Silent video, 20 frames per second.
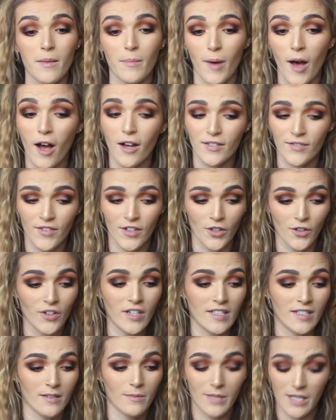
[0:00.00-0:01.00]
the box for
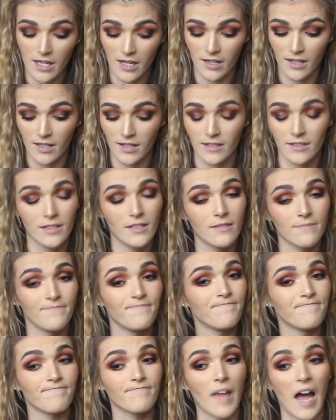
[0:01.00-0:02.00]
Carissa because
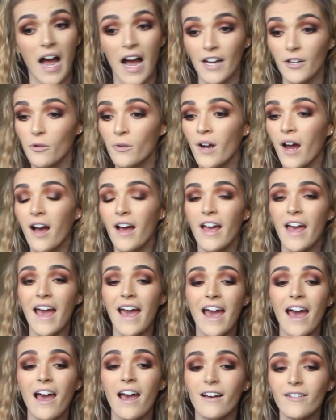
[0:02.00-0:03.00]
I do not
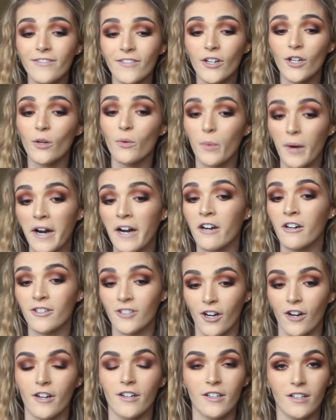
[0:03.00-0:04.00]
ever wear
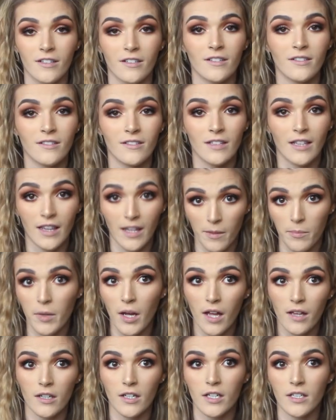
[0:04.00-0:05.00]
dark lip
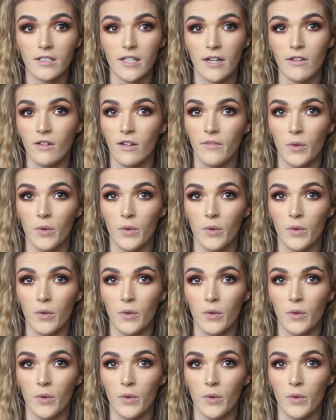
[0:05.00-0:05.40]
colors. I don't